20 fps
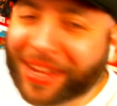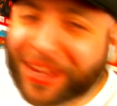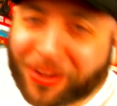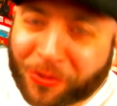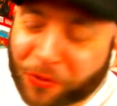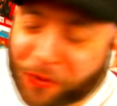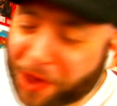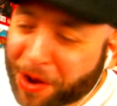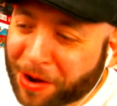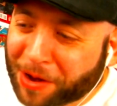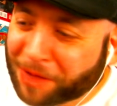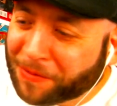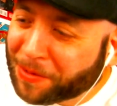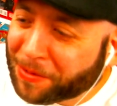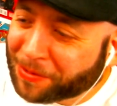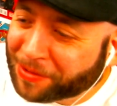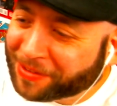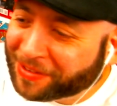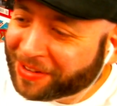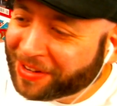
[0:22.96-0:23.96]
crown I've
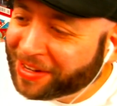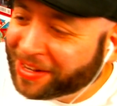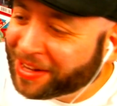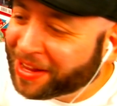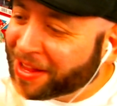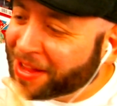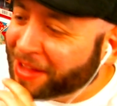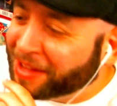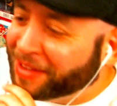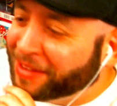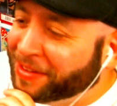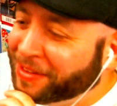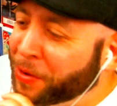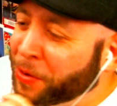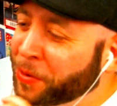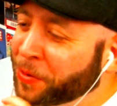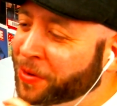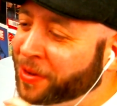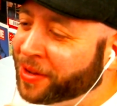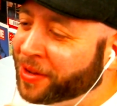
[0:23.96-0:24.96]
ever seen.
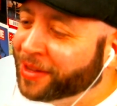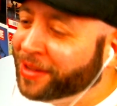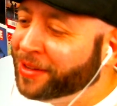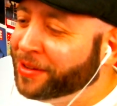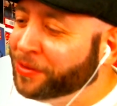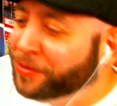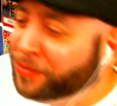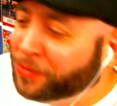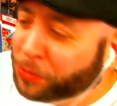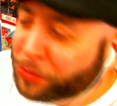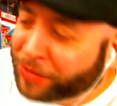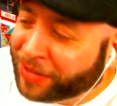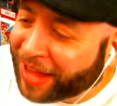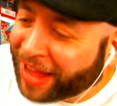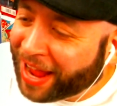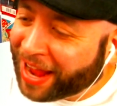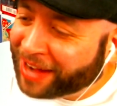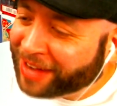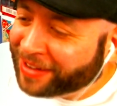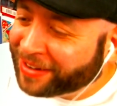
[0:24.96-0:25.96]
Dude, you're so
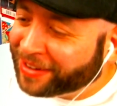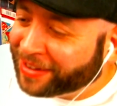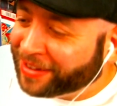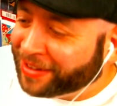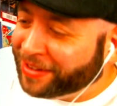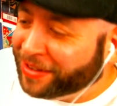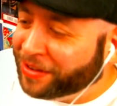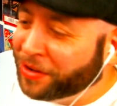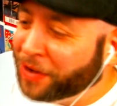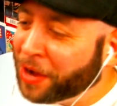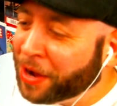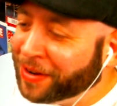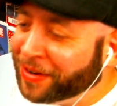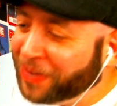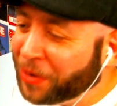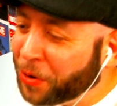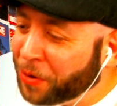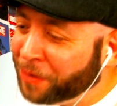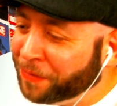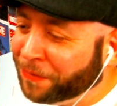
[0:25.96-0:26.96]
dead! You got
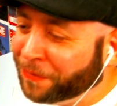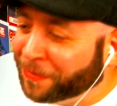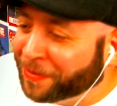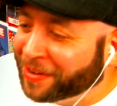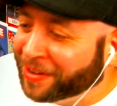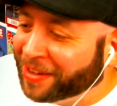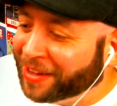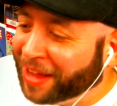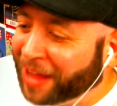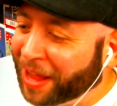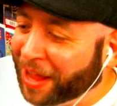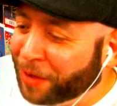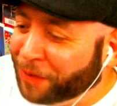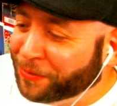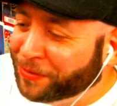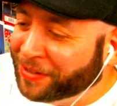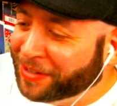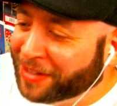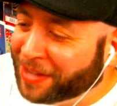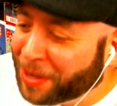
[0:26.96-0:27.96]
goof! Elves
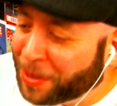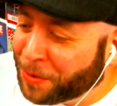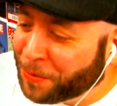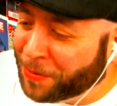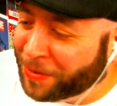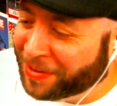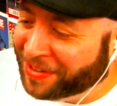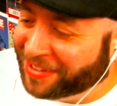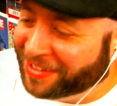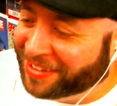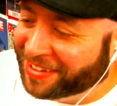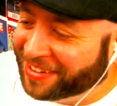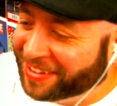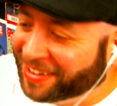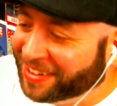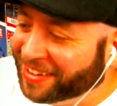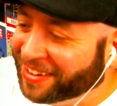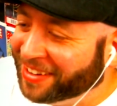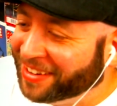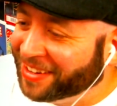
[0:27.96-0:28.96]
are coming!
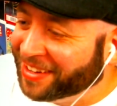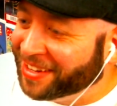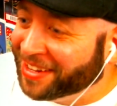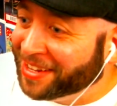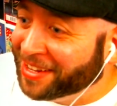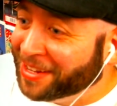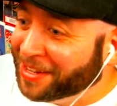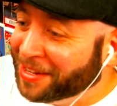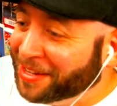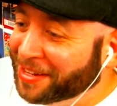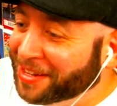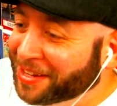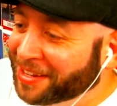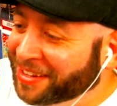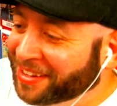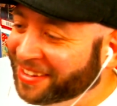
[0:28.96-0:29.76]
You